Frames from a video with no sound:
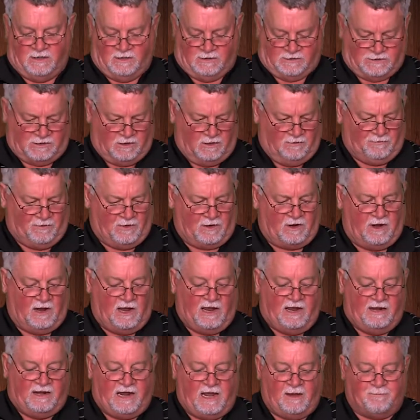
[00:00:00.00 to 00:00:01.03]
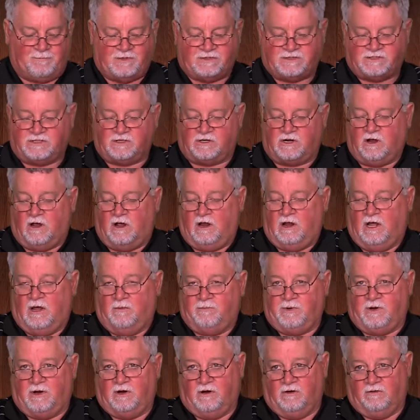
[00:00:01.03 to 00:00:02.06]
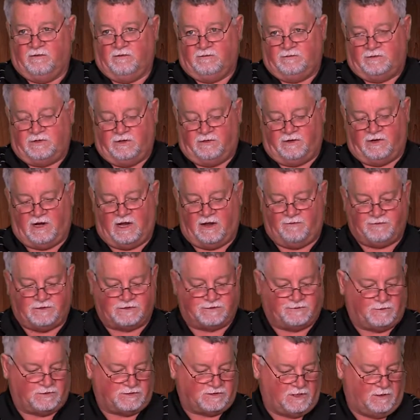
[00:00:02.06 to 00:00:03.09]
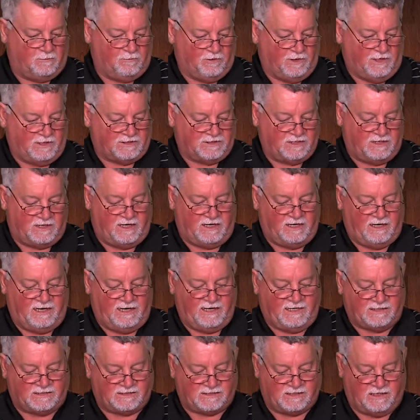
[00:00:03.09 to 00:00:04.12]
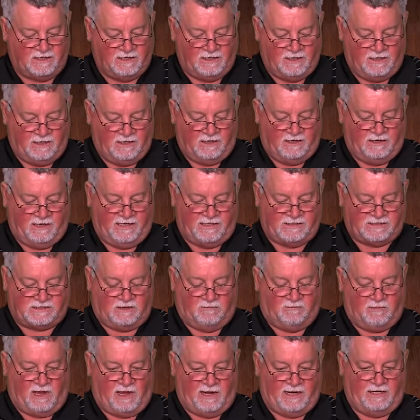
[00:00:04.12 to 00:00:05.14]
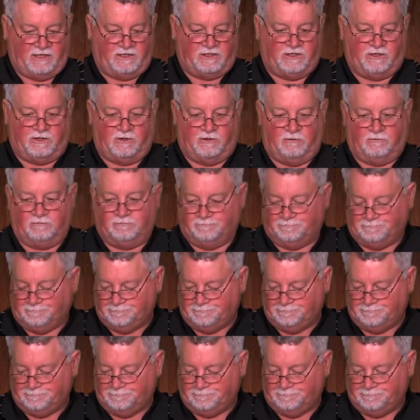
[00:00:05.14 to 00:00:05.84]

So if the client happens to call up here to the office for some reason and needs somebody to